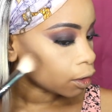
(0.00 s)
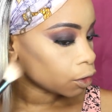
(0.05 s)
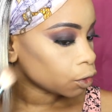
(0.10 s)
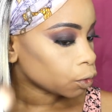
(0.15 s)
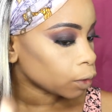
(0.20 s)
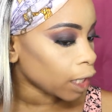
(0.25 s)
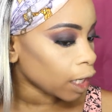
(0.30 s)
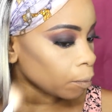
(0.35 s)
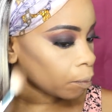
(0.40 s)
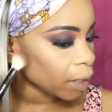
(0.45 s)

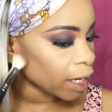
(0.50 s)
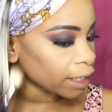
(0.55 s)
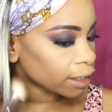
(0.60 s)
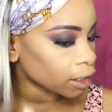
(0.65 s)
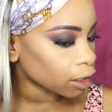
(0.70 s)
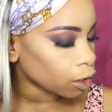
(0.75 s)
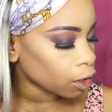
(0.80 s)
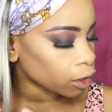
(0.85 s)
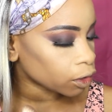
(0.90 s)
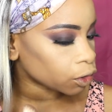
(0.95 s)
Do not blend
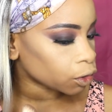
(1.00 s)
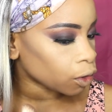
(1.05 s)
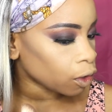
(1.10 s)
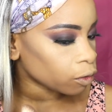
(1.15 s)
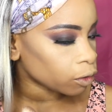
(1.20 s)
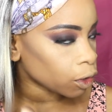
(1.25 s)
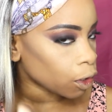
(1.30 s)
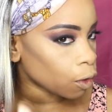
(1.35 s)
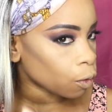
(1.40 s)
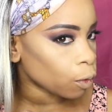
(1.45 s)
the
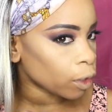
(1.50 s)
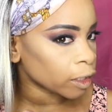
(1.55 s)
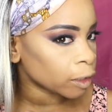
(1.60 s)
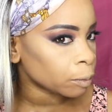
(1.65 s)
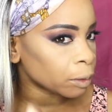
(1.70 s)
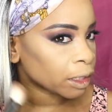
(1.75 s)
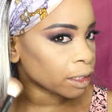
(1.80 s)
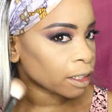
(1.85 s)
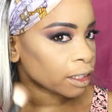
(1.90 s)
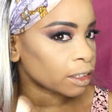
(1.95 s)
contour downwards
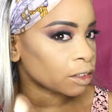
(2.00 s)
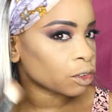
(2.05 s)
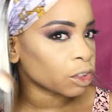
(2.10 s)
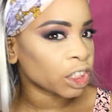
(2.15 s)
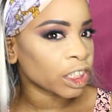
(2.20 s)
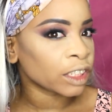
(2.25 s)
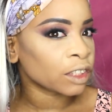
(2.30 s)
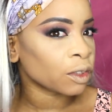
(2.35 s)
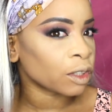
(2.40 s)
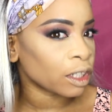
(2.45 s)
because you're
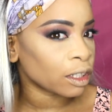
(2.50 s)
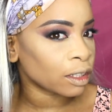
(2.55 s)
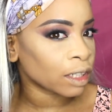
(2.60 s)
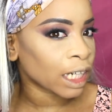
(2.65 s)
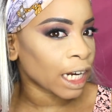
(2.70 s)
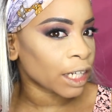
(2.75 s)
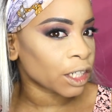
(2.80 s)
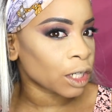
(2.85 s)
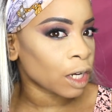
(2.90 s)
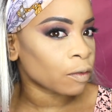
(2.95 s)
just going to look
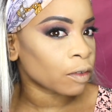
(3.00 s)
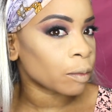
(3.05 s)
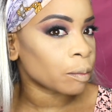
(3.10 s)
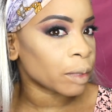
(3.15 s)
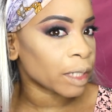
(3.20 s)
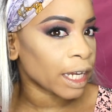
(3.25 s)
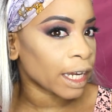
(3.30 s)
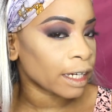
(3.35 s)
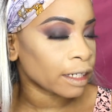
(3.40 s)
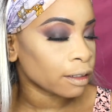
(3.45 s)
like you have a
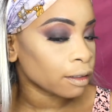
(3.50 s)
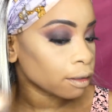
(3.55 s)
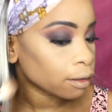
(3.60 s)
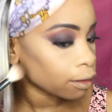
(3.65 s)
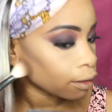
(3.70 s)
beard.